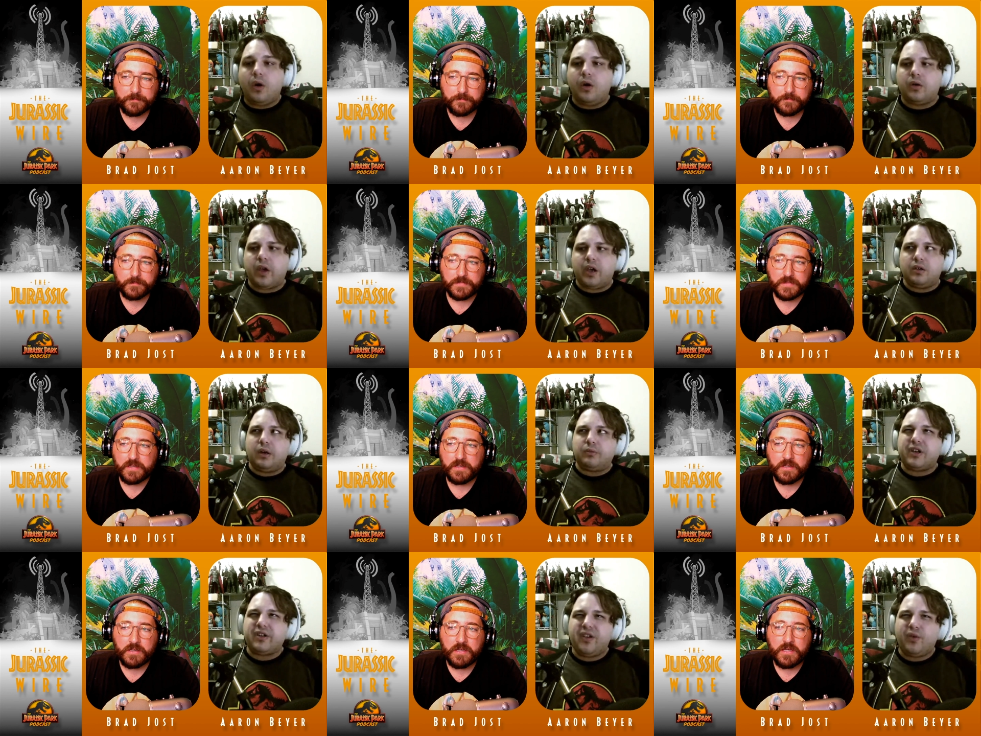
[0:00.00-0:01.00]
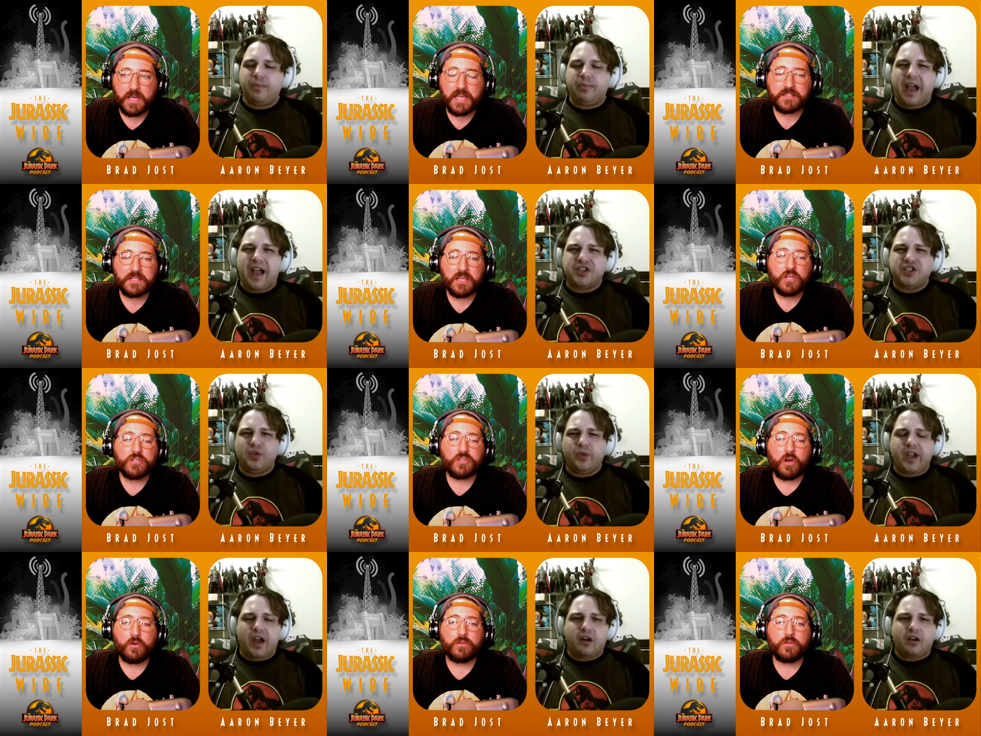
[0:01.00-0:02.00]
Speaker 1: oh, okay. I'm trying to think what packaging
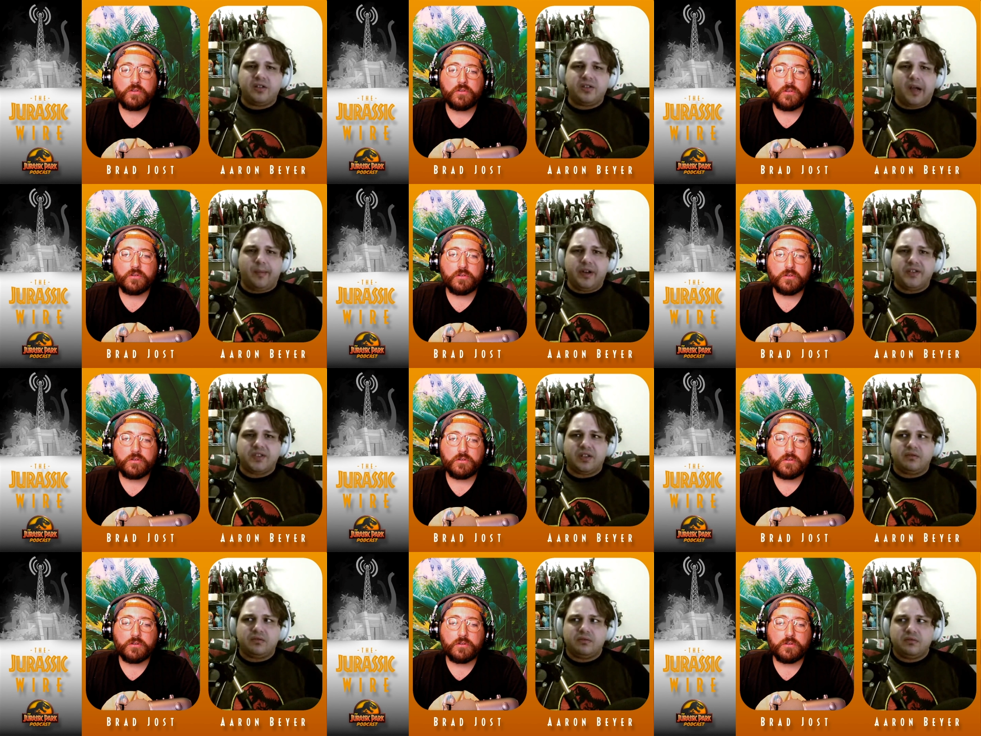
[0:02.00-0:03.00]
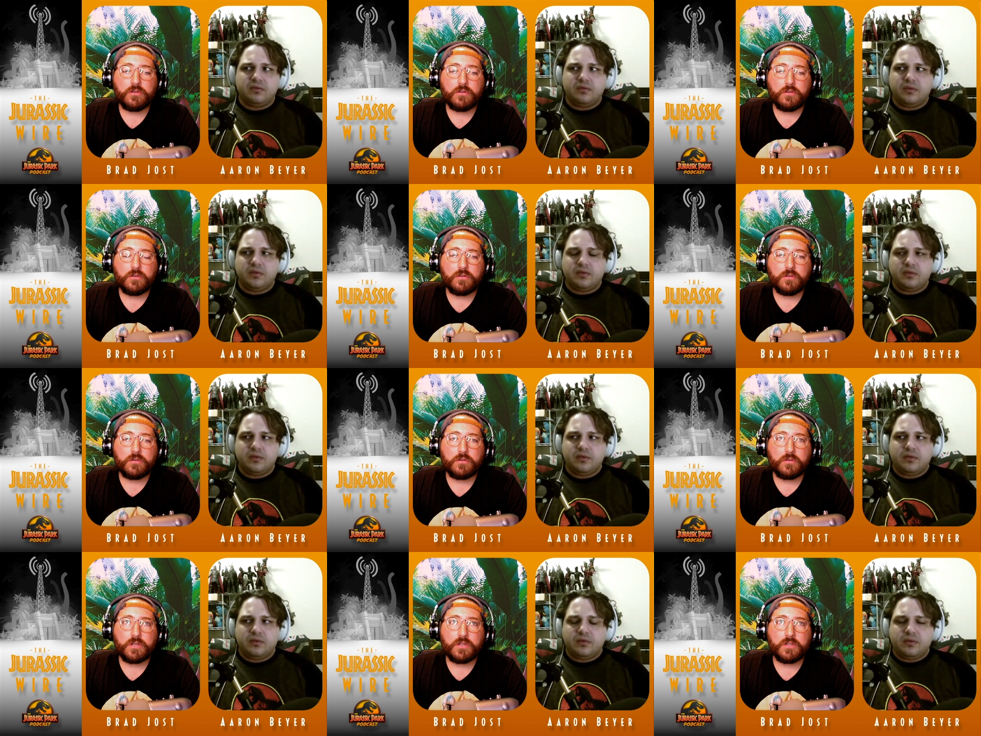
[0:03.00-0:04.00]
so, they got our Indominus in.
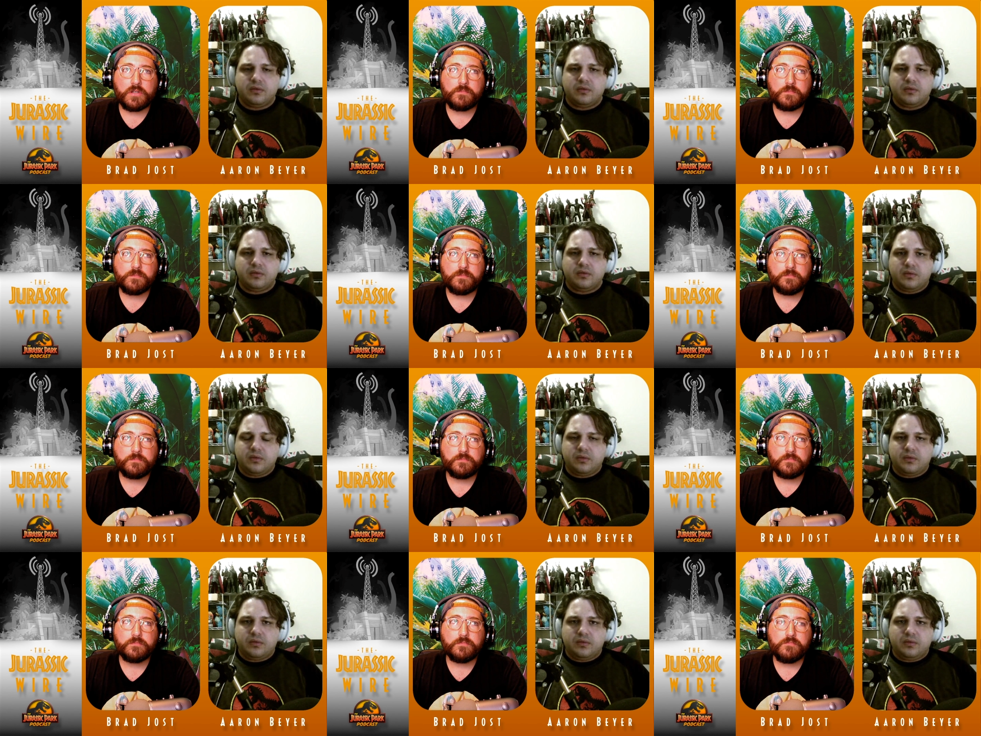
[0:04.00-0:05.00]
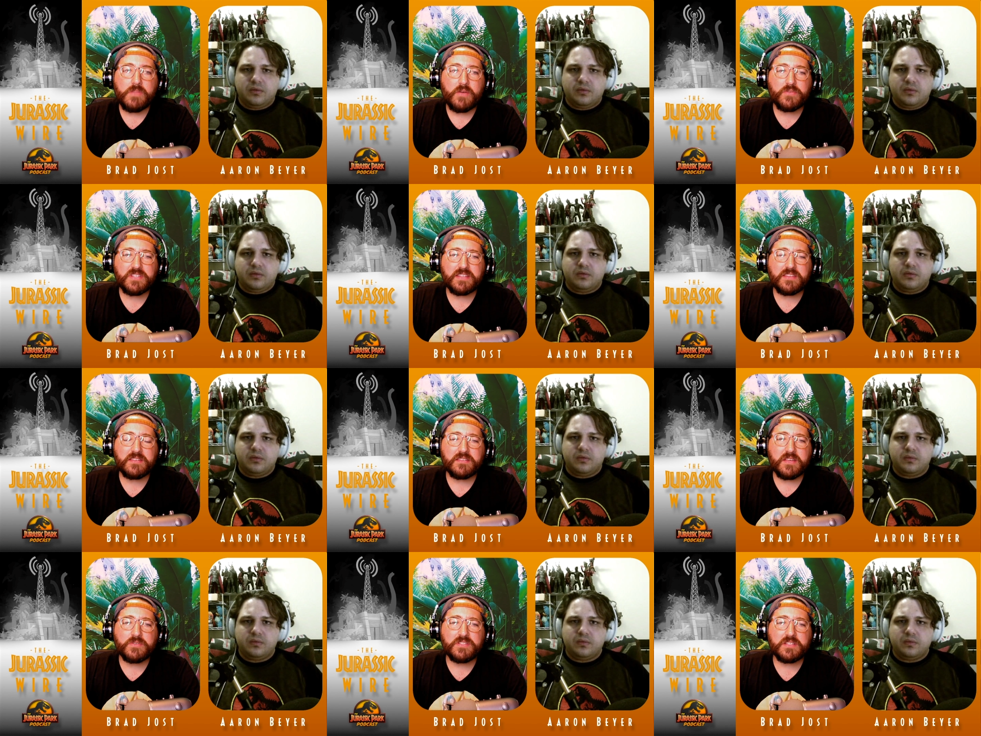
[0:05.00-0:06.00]
Speaker 2: Um, it was like this.
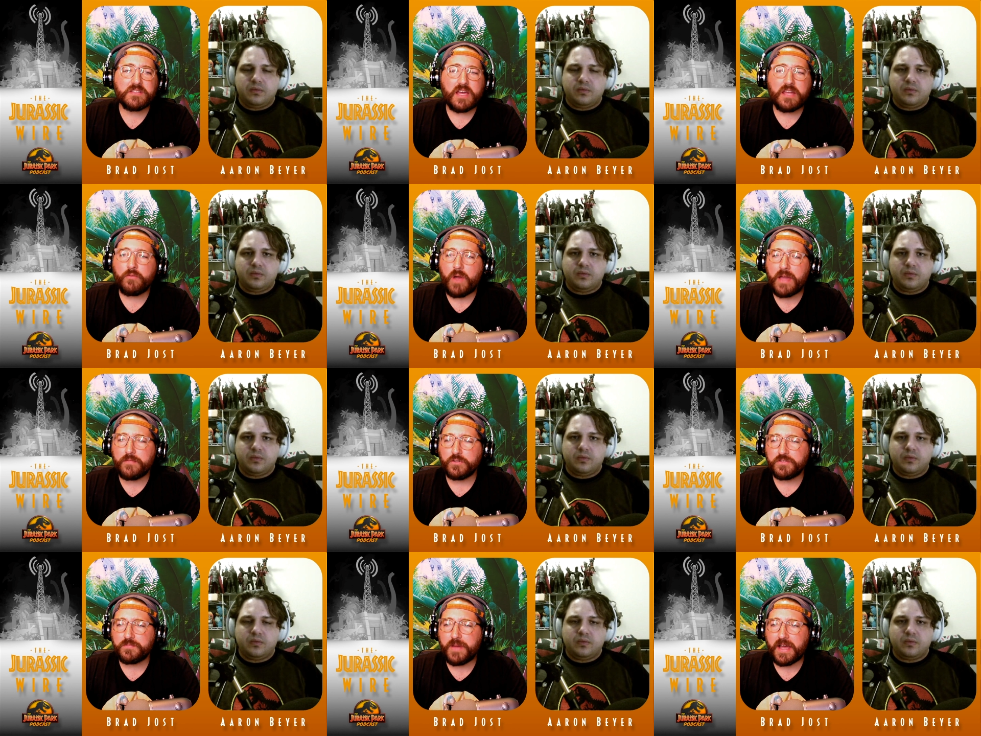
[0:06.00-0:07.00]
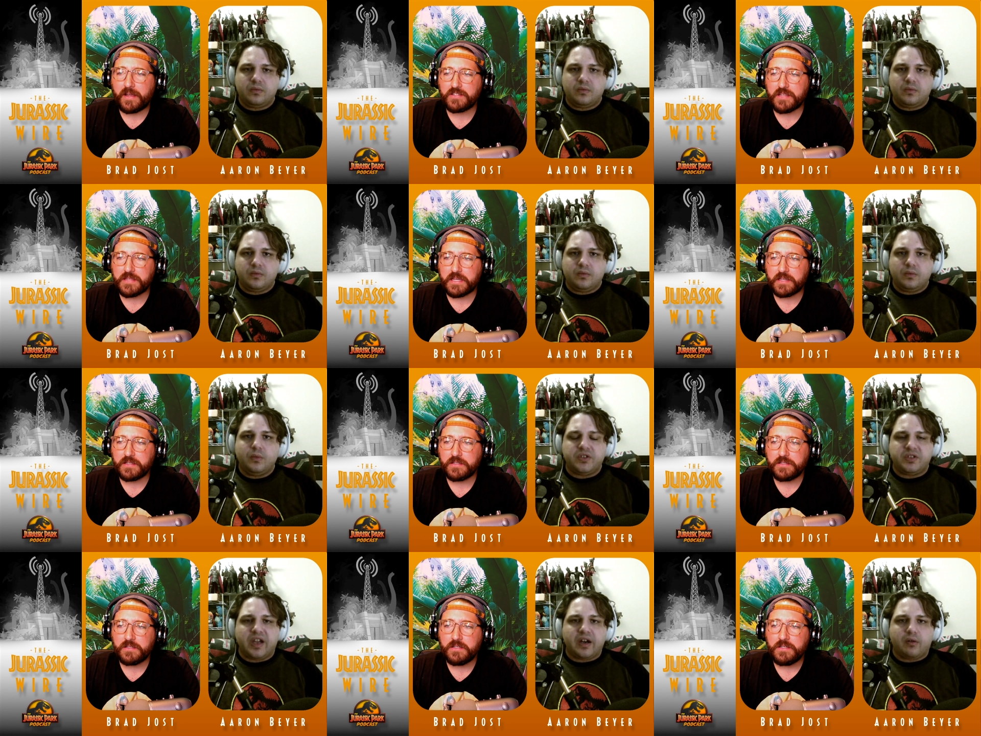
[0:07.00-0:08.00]
It was the Dino Rivals package, I think.
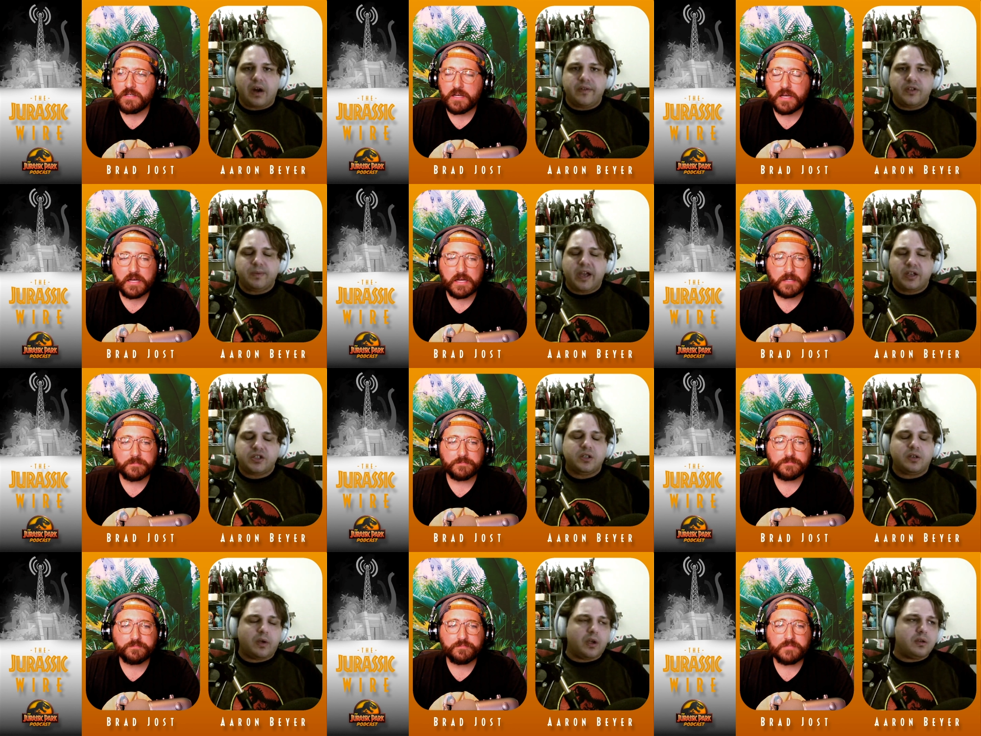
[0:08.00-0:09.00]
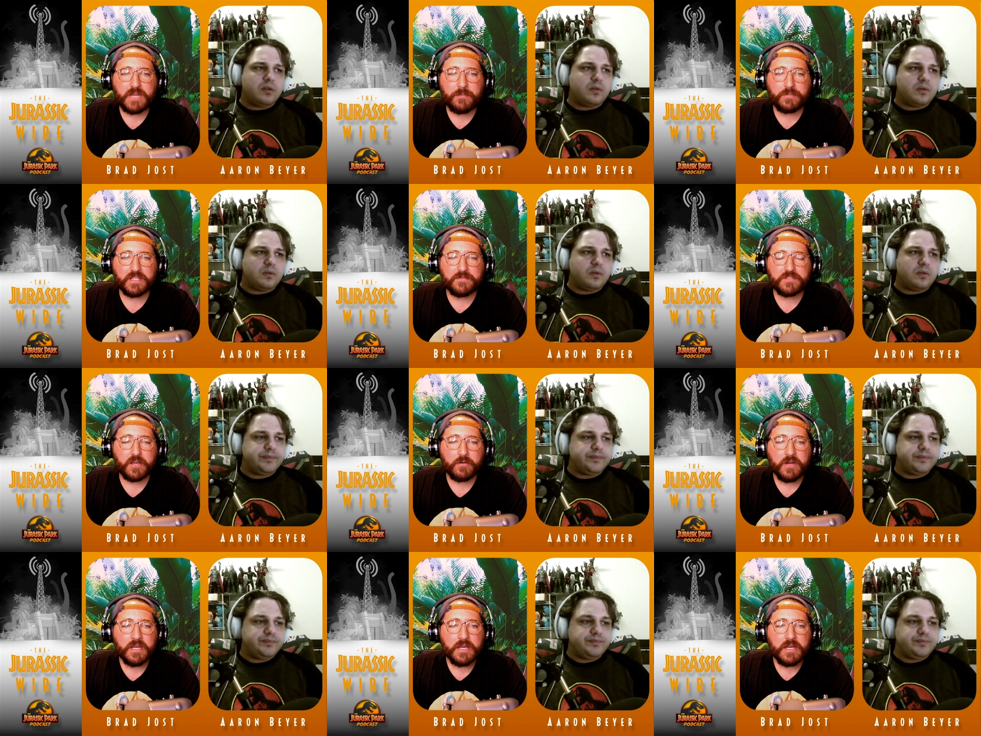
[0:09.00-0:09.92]
Was it Dino Rivals um, packaging? Okay, I believe so.